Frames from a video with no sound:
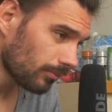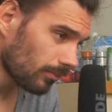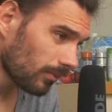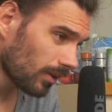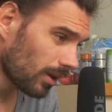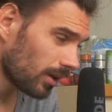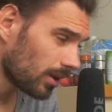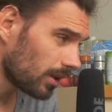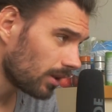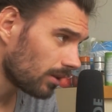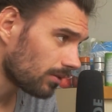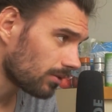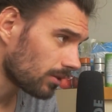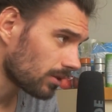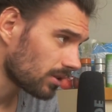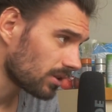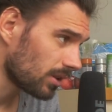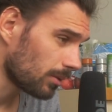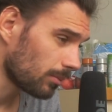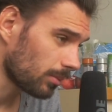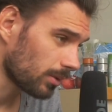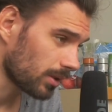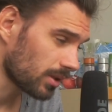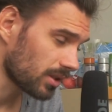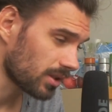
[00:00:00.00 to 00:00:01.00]
here, for
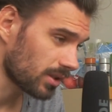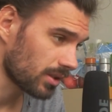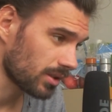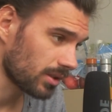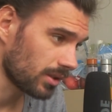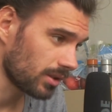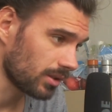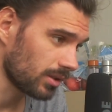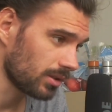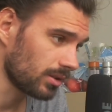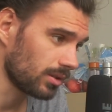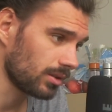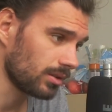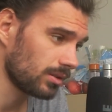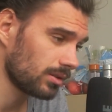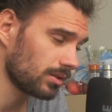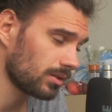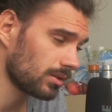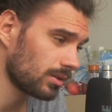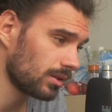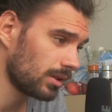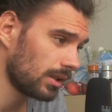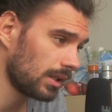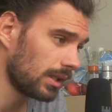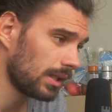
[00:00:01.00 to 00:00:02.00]
example, this is a
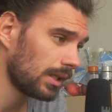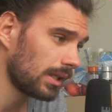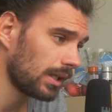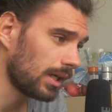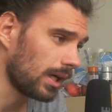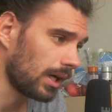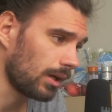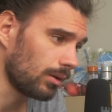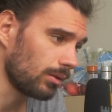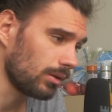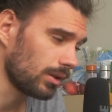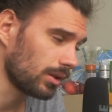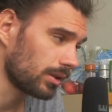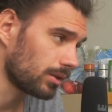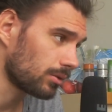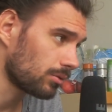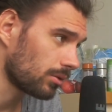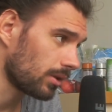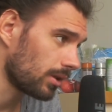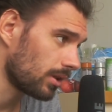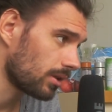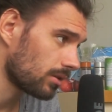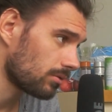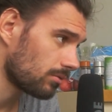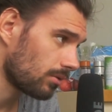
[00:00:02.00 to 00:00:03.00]
hourly
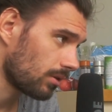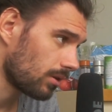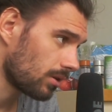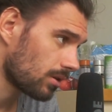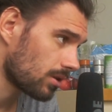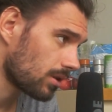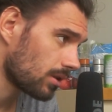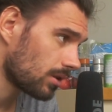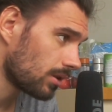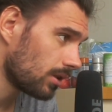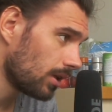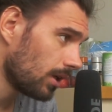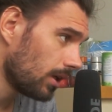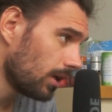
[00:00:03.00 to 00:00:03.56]
trading strategy.